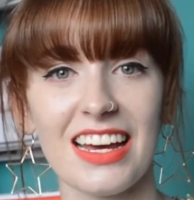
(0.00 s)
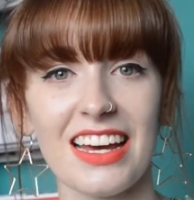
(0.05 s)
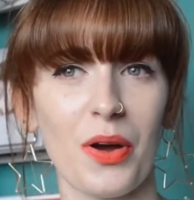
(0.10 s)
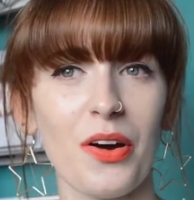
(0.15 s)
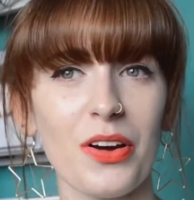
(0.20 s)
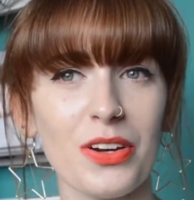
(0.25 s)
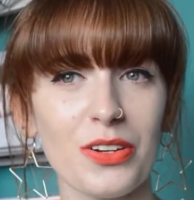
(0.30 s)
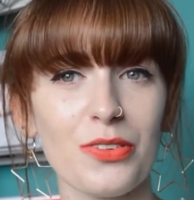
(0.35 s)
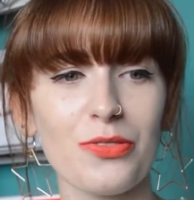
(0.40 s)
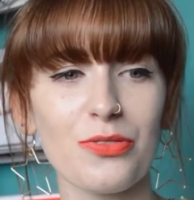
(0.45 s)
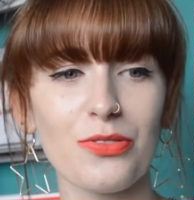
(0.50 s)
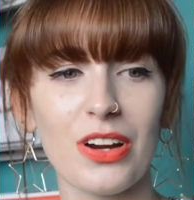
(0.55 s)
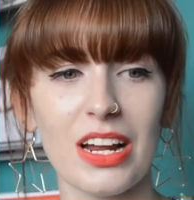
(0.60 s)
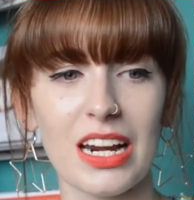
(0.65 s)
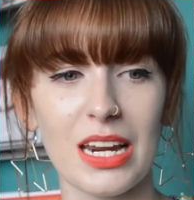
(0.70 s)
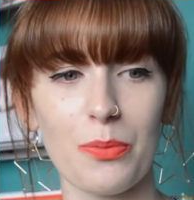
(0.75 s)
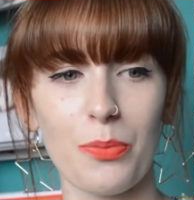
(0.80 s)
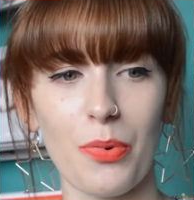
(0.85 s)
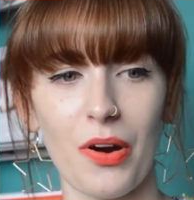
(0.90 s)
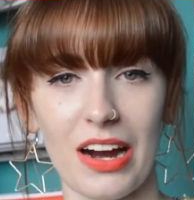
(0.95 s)
Kind of
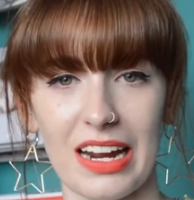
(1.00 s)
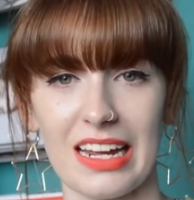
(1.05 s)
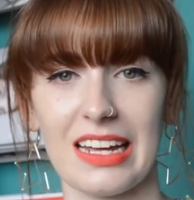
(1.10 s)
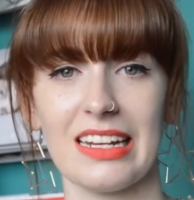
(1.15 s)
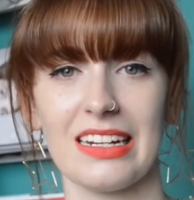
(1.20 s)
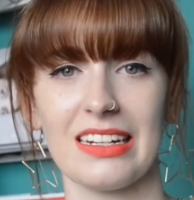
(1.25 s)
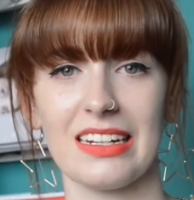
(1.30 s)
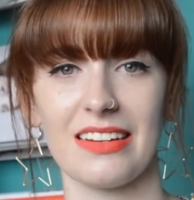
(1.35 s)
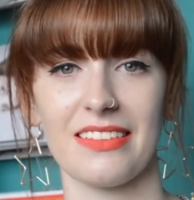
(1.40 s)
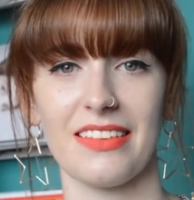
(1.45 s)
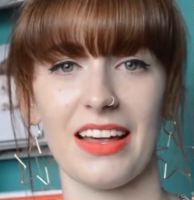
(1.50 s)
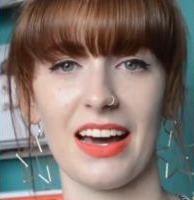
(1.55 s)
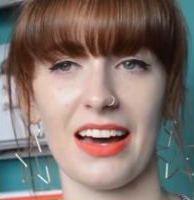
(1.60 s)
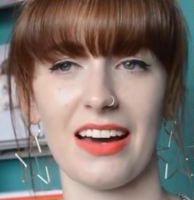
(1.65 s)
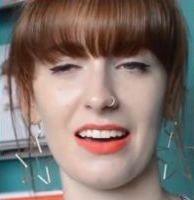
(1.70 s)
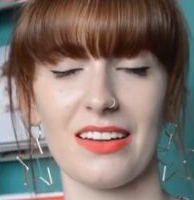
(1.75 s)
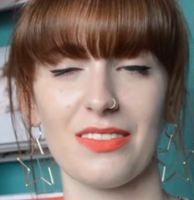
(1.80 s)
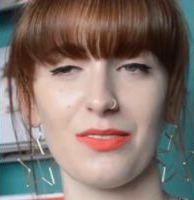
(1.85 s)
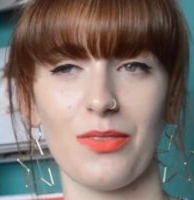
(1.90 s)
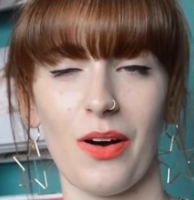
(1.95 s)
really praying
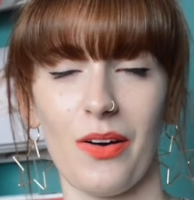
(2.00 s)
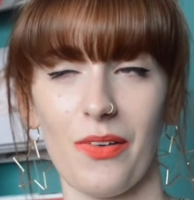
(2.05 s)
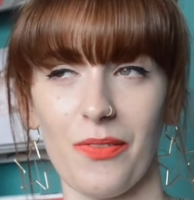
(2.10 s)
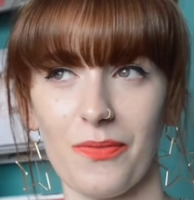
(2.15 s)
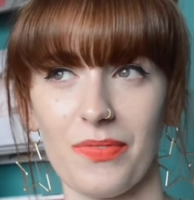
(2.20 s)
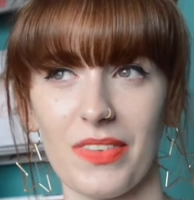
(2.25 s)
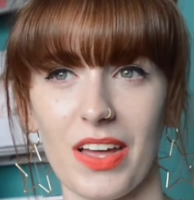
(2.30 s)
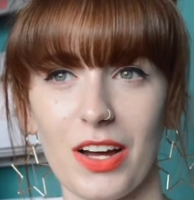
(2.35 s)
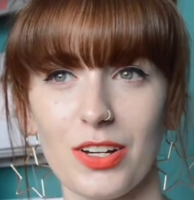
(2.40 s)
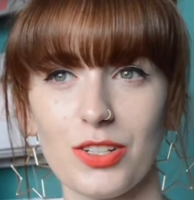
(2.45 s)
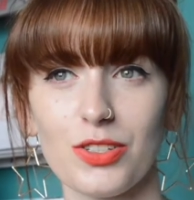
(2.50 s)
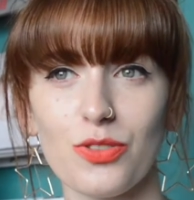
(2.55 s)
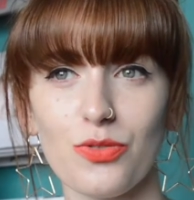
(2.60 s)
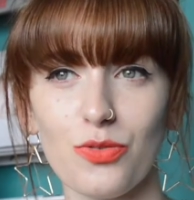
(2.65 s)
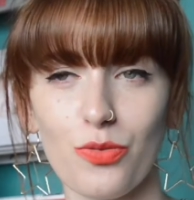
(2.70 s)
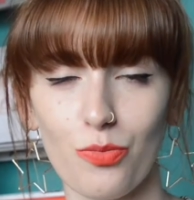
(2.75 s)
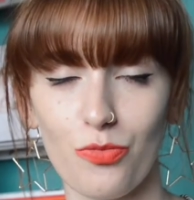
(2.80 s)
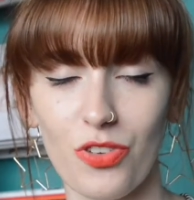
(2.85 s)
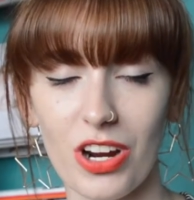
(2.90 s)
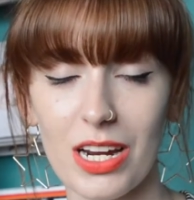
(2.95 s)
that, well, I
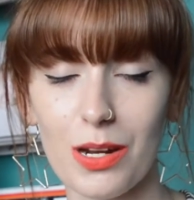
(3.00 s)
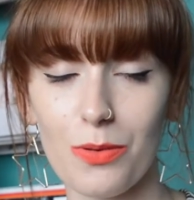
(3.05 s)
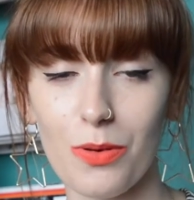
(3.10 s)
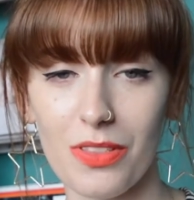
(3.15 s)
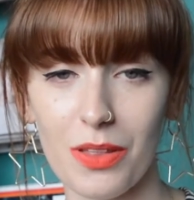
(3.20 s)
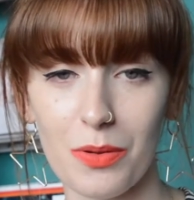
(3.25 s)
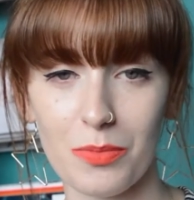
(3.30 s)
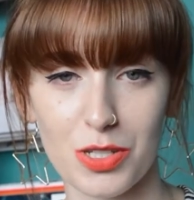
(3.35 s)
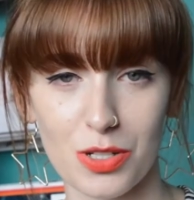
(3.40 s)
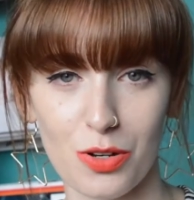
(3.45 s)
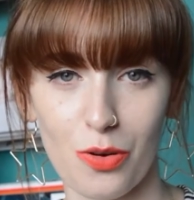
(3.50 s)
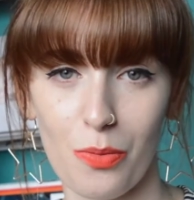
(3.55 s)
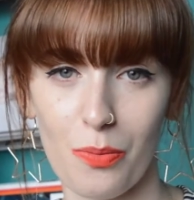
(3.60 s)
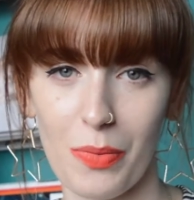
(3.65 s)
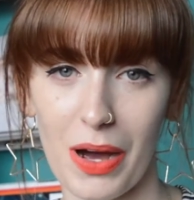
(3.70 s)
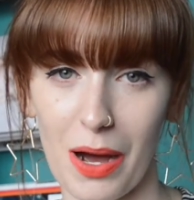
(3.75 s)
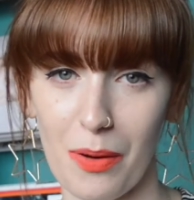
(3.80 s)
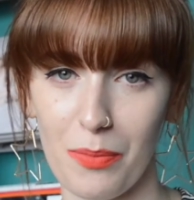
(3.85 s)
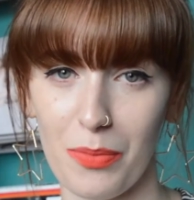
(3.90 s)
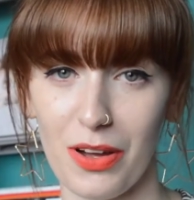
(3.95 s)
really want them to come
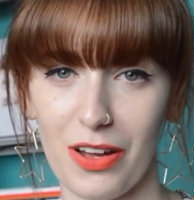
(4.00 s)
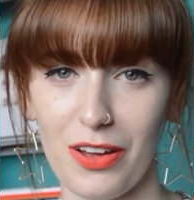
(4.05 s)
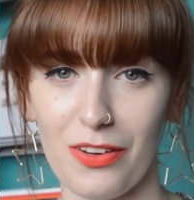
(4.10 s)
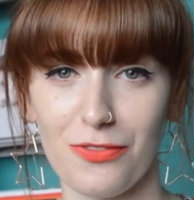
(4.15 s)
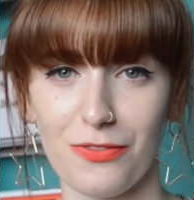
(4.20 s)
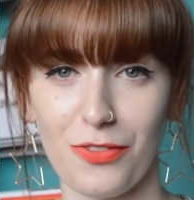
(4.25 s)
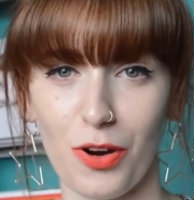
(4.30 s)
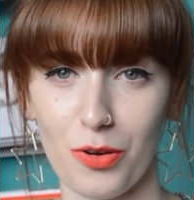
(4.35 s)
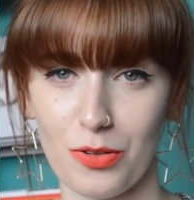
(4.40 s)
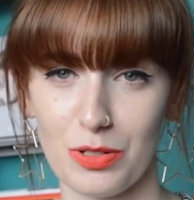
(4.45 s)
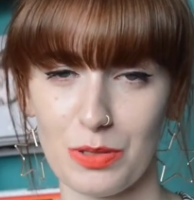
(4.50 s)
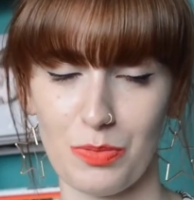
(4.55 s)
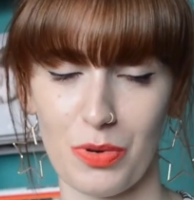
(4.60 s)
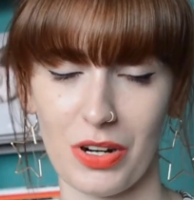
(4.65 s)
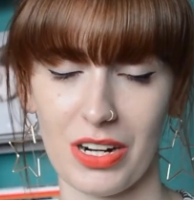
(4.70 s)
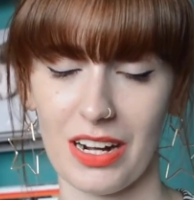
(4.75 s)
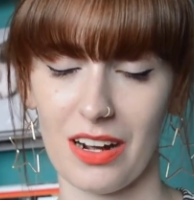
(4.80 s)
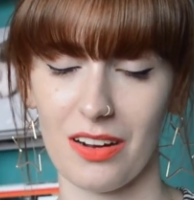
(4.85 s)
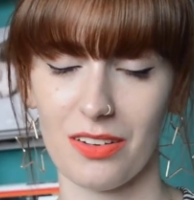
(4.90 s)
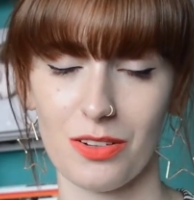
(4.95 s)
back, but if Foles
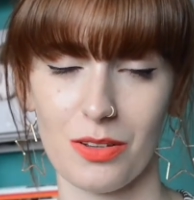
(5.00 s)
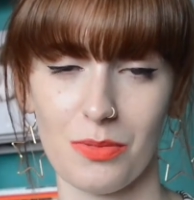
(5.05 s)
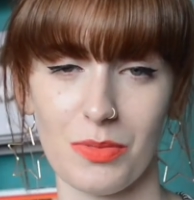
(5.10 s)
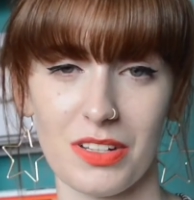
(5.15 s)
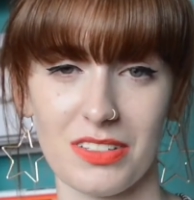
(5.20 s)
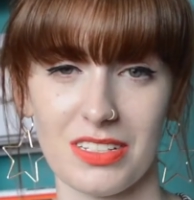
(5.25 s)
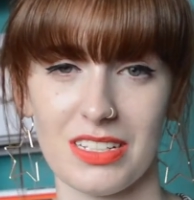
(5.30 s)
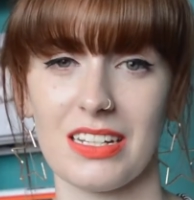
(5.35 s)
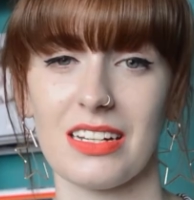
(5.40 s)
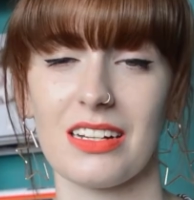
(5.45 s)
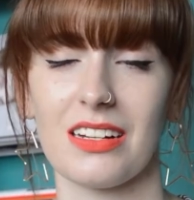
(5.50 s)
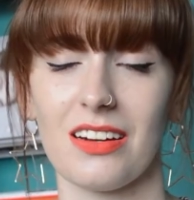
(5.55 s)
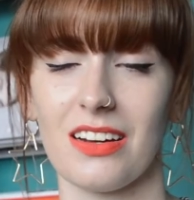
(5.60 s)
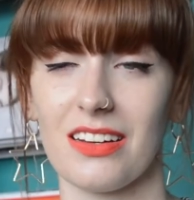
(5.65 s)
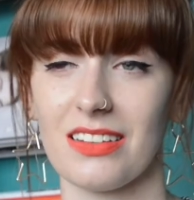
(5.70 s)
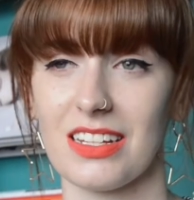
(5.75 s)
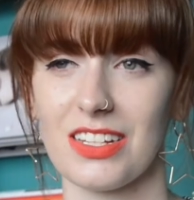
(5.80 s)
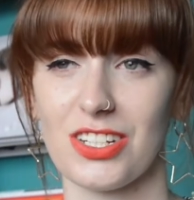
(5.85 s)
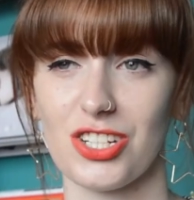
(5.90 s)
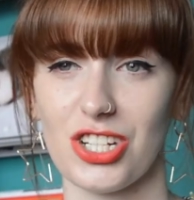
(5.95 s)
bring out new music
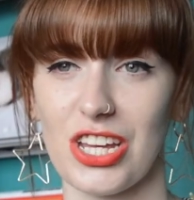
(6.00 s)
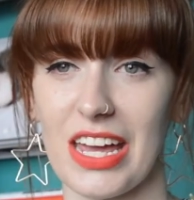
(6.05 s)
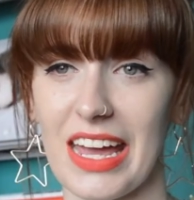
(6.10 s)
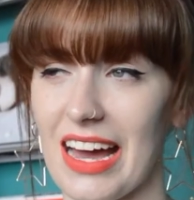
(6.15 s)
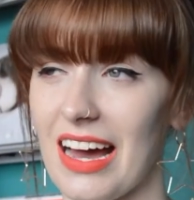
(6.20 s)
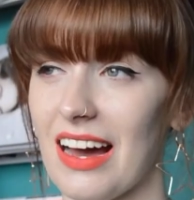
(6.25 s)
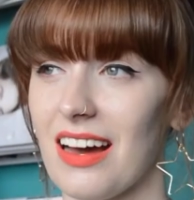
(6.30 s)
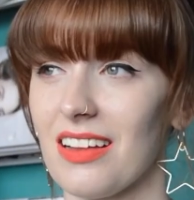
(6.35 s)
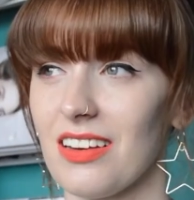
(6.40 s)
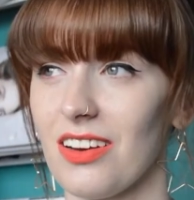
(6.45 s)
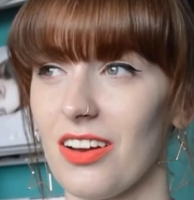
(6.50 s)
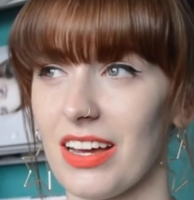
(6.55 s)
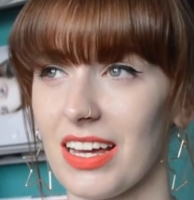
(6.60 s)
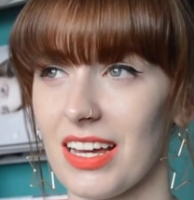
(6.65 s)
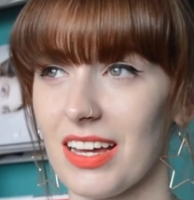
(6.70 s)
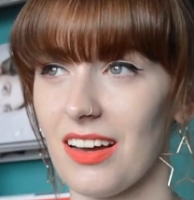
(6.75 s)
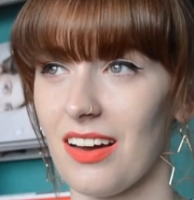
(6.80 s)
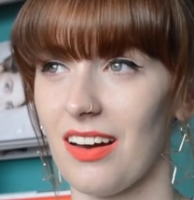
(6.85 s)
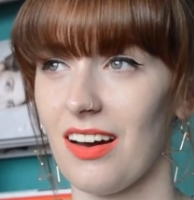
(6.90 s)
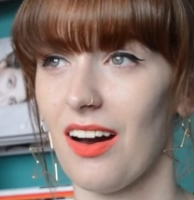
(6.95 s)
like this year,
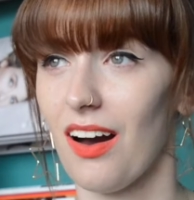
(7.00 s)
like